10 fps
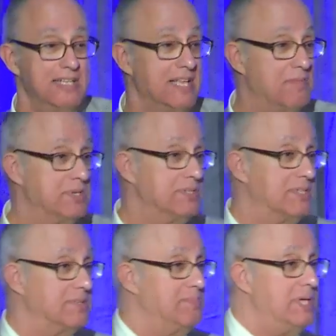Number,
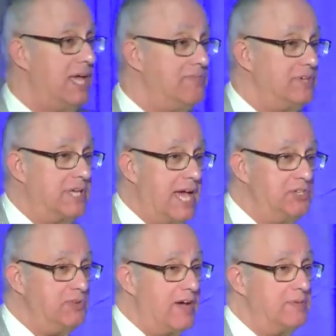if, in
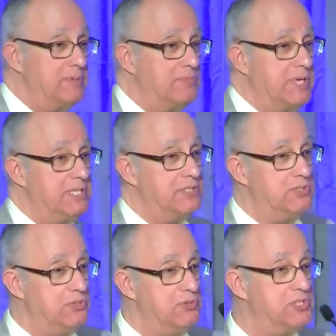case you haven't been reading the
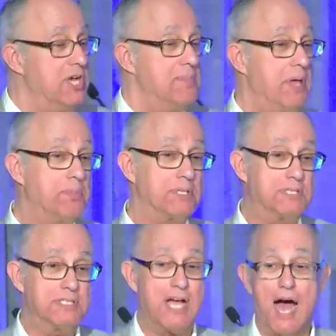news, people at
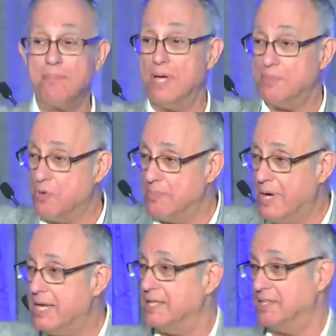the top make more
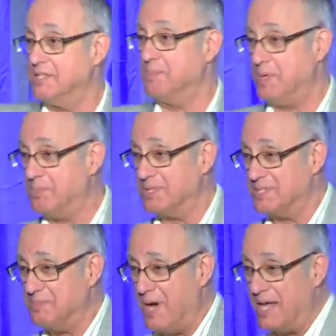money than the people at
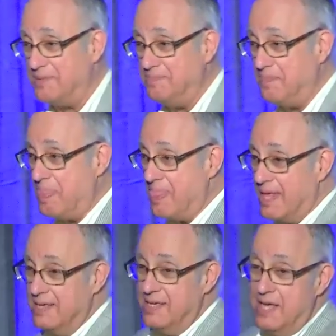the bottom.
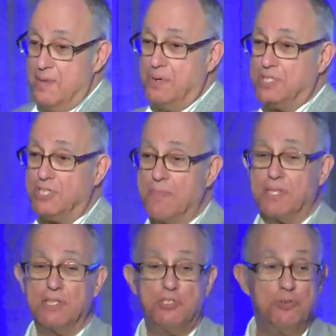But
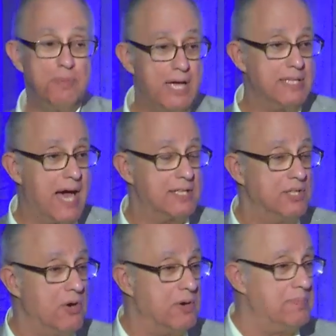something that you may not
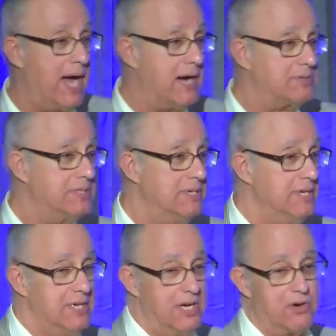know about,
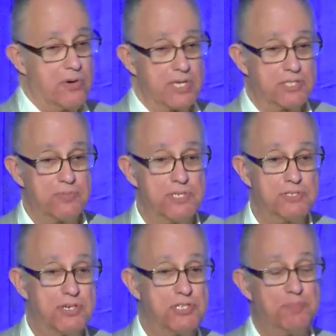according to
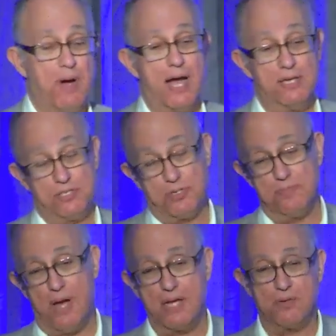research by Sir
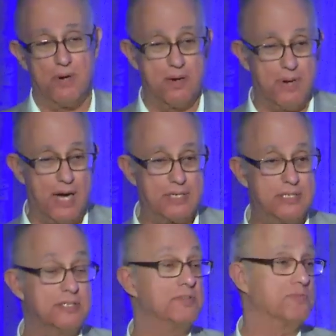Michael Marmot,
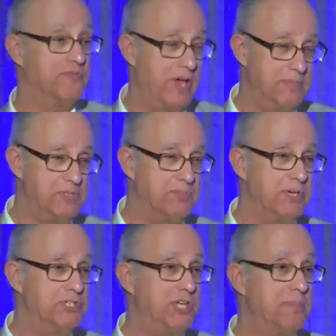famous
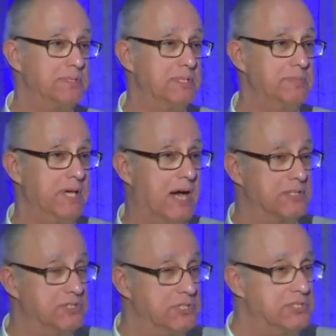British
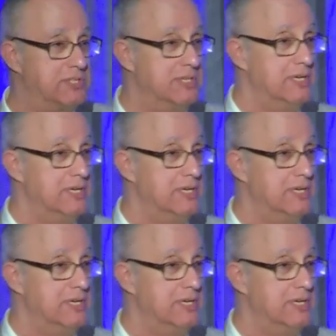epidemiologist,